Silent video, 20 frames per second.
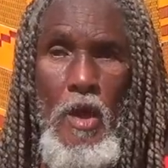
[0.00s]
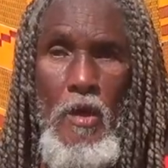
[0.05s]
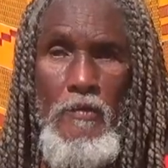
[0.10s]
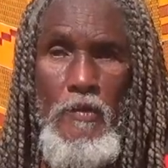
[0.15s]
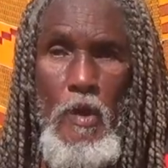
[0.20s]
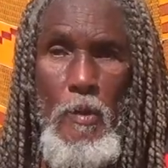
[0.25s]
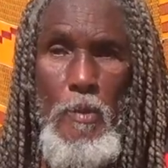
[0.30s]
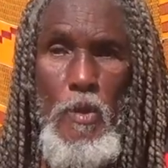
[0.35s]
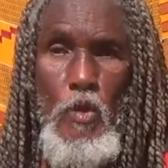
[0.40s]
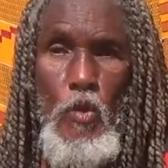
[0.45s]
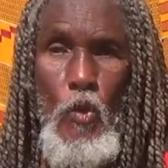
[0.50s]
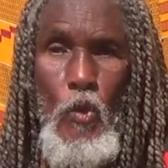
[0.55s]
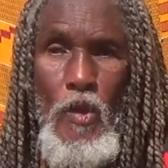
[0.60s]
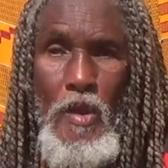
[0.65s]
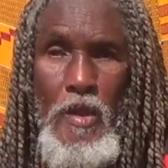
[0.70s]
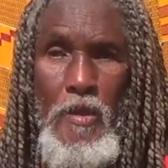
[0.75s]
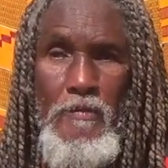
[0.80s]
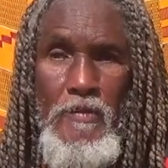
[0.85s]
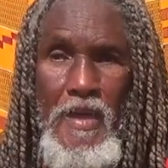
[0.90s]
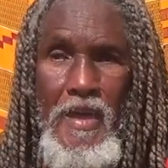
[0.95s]
of communal
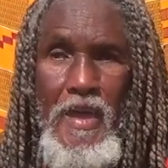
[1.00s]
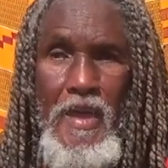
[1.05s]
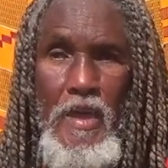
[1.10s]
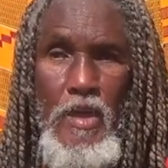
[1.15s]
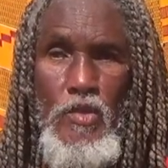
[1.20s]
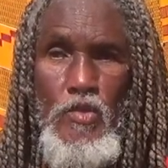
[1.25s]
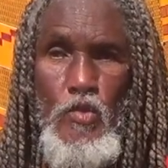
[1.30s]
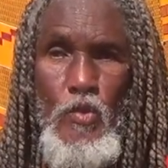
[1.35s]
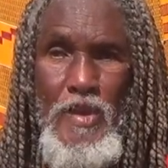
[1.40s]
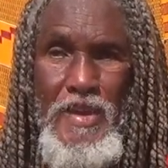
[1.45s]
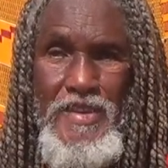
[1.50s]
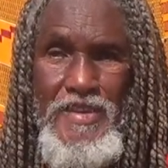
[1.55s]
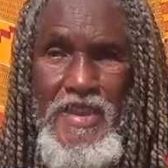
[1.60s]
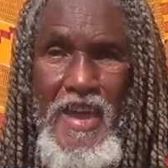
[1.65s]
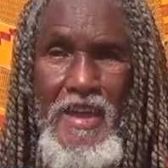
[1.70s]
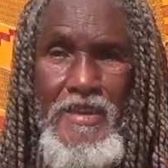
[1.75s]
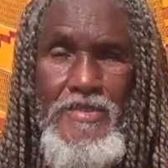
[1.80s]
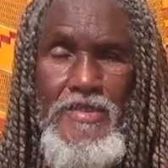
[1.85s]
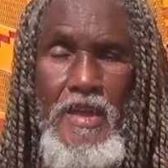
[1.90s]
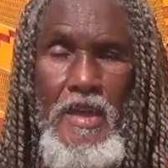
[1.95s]
living is
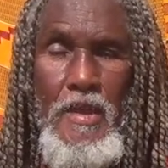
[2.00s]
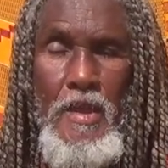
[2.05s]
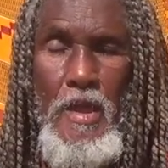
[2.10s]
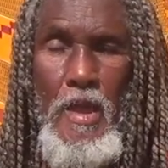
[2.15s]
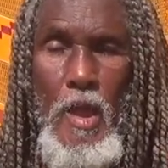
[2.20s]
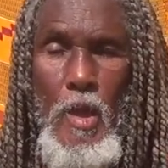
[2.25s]
rejected